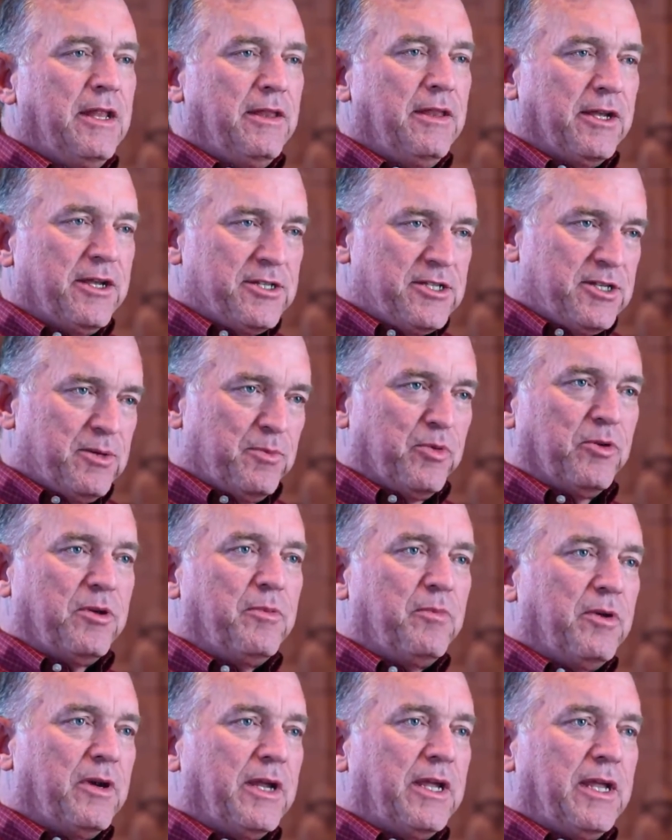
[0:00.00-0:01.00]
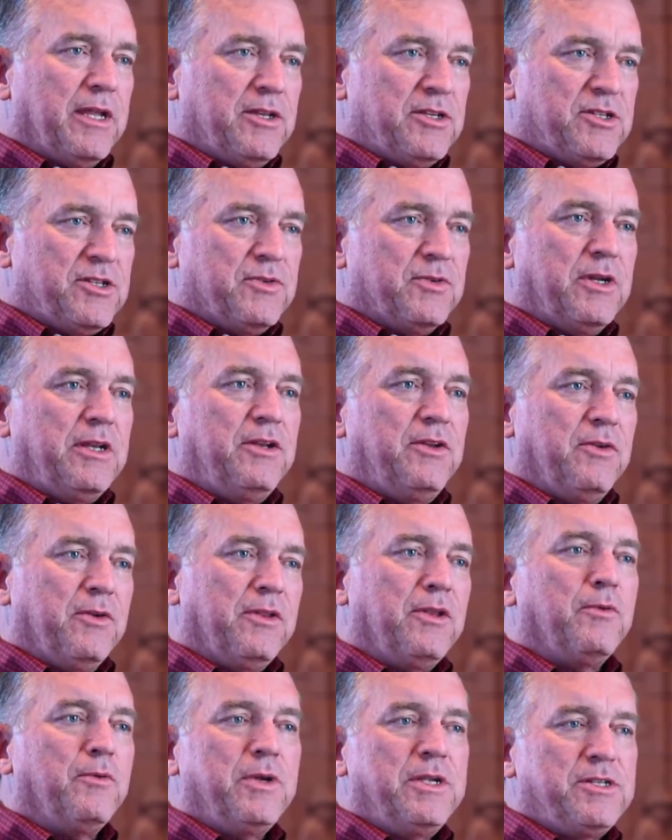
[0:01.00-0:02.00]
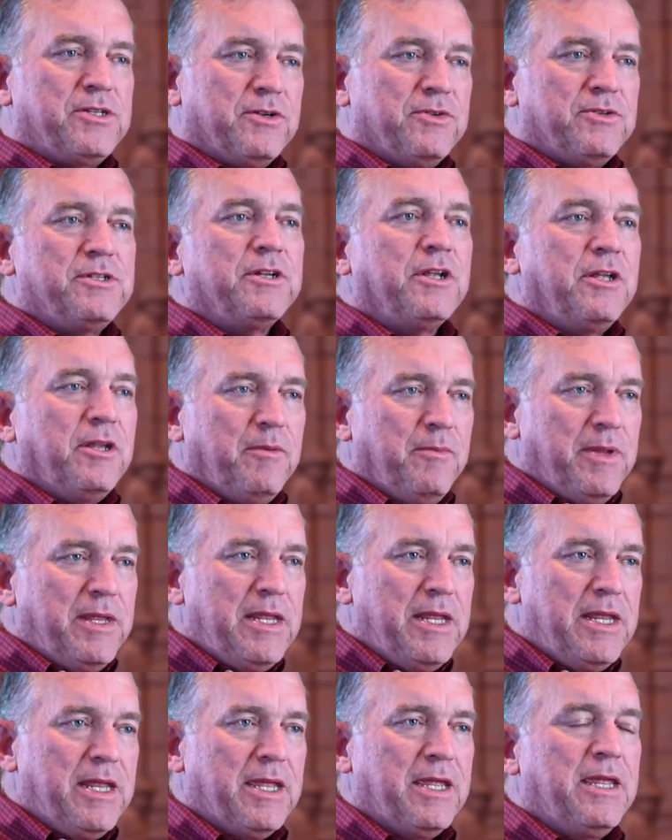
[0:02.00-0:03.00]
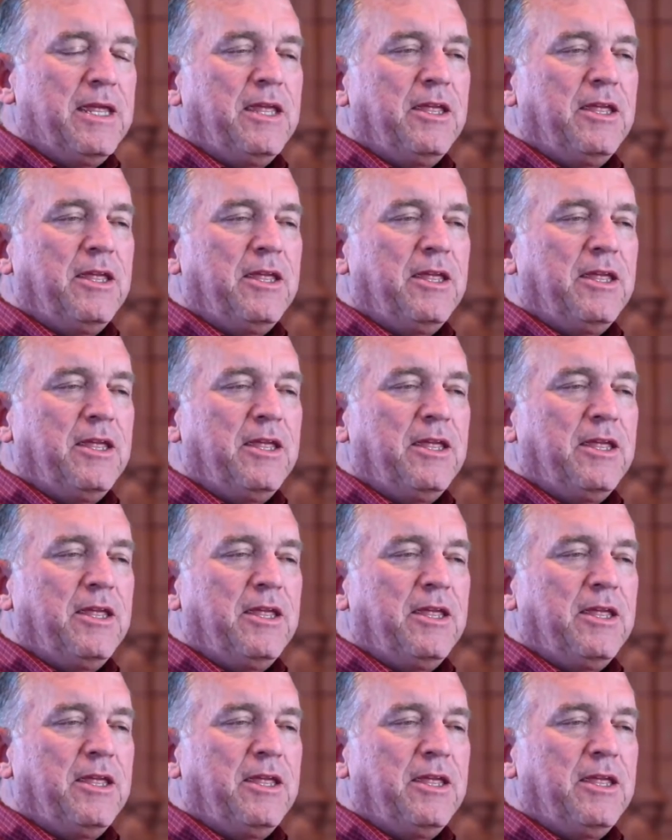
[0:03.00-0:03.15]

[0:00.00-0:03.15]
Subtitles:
that could support the brick industry, doing the research that could be